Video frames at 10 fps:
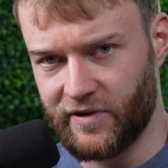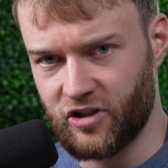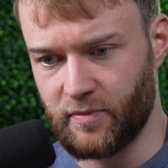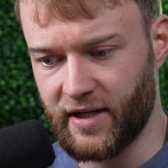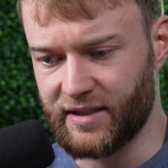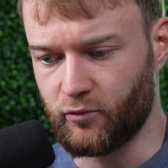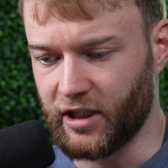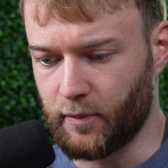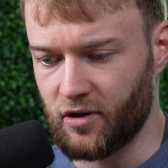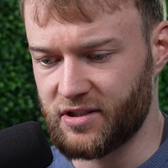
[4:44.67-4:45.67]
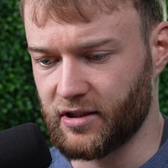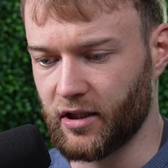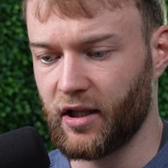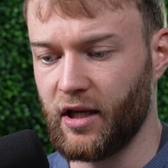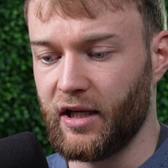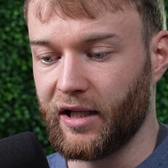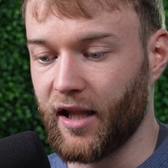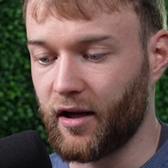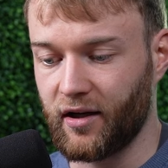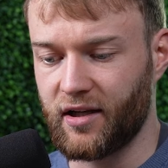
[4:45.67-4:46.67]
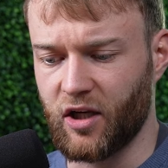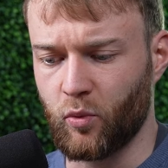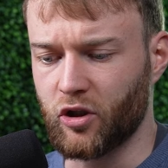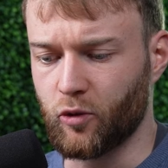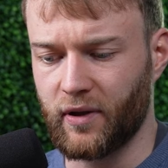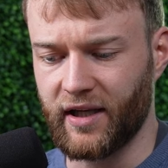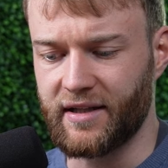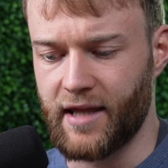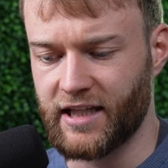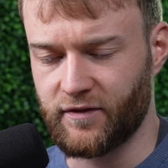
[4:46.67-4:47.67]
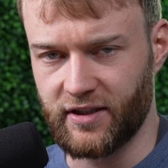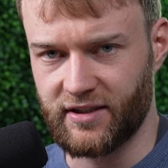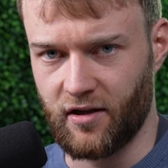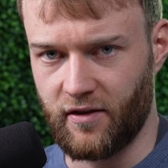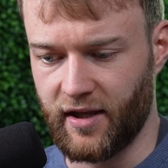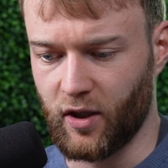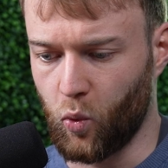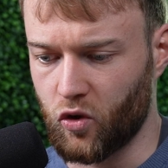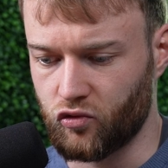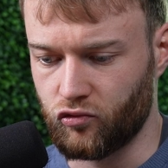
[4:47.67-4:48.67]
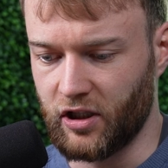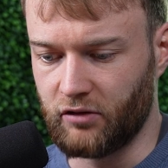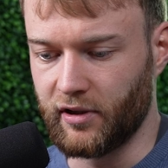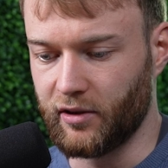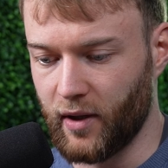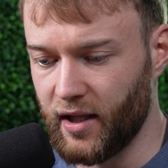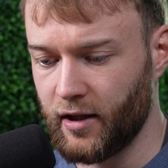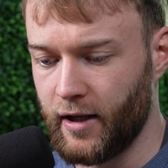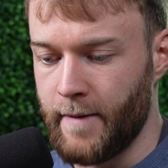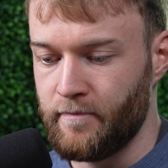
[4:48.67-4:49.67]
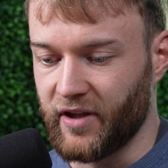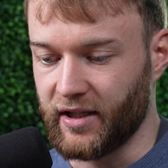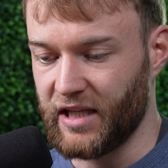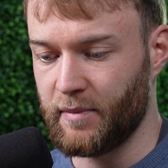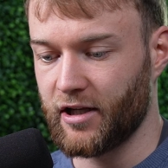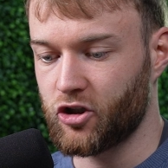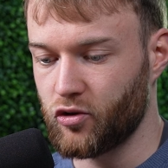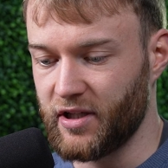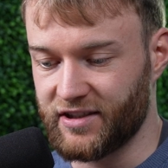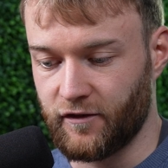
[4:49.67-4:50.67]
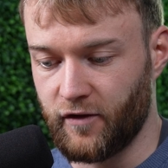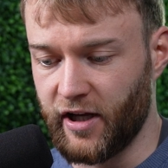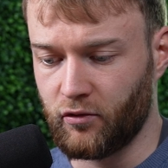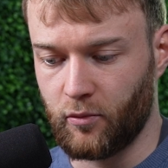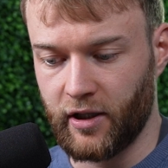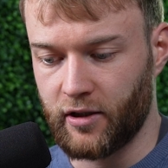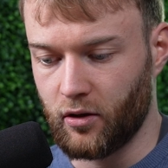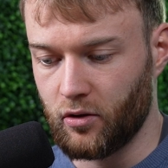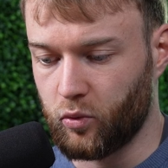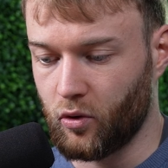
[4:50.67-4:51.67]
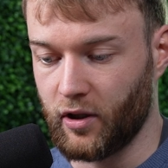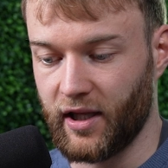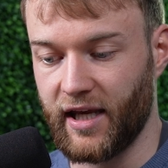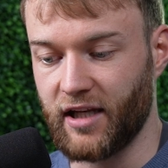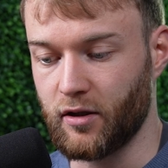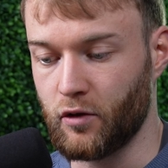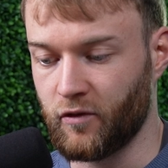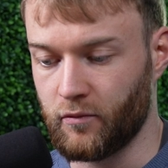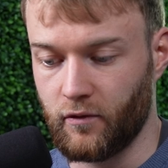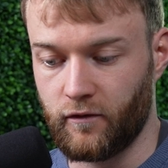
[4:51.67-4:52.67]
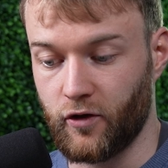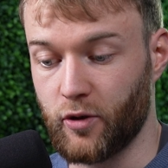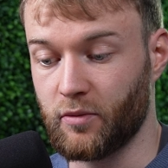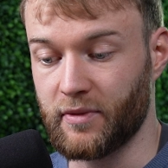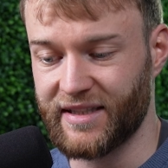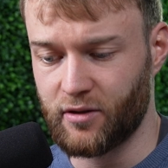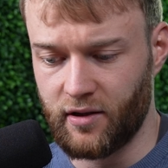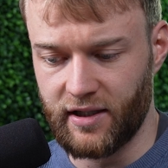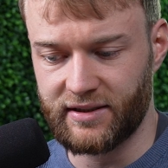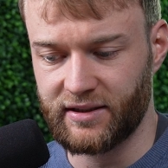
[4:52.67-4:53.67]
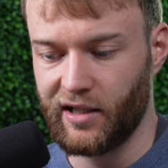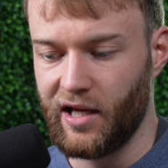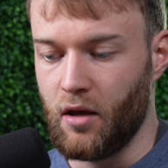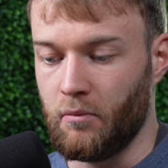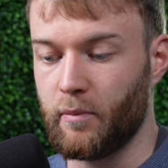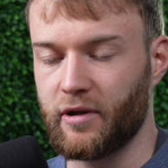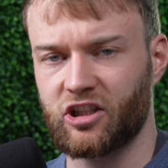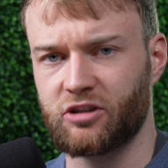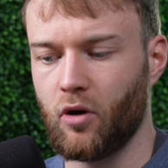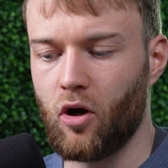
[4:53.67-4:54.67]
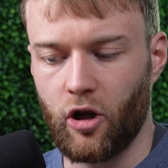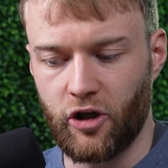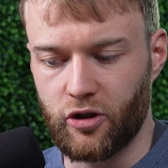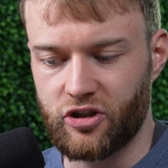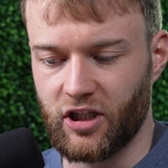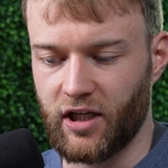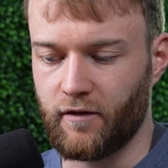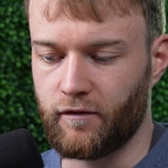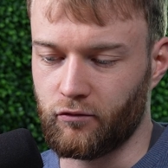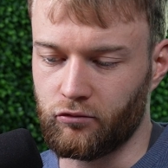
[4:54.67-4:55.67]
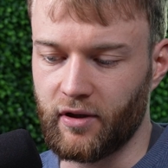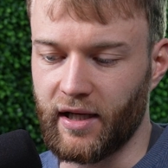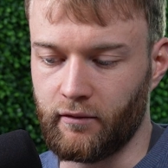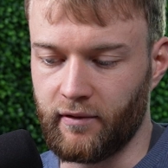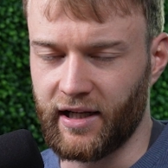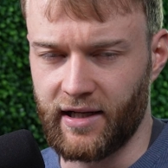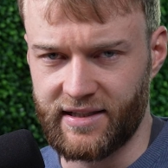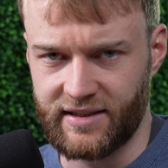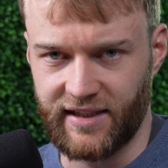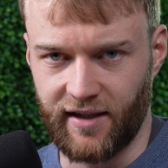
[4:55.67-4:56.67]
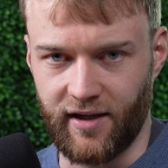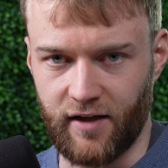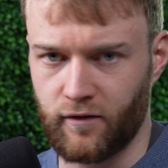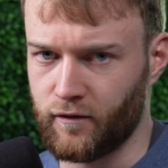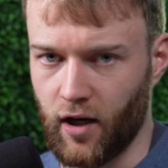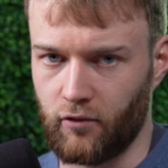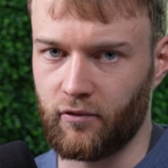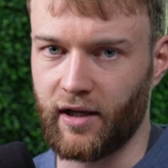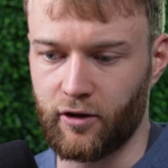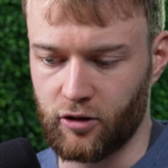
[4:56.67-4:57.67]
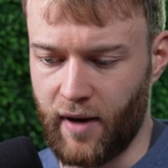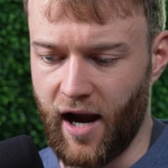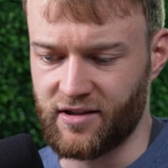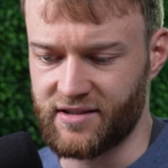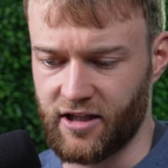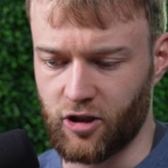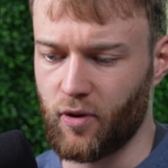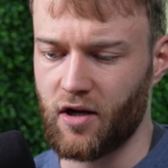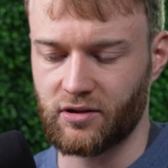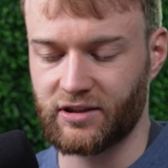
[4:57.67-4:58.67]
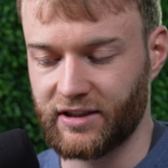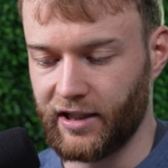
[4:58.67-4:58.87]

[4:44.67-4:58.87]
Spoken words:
Just makes them really personal. A lot of the time we'll do plain text for this kind of thing. It works really, really well. And email 3 is a final reminder. Look, we're going to hate you for you to miss out on this. Maybe a small nudge if really, really necessary, if you've got really good margins on your products.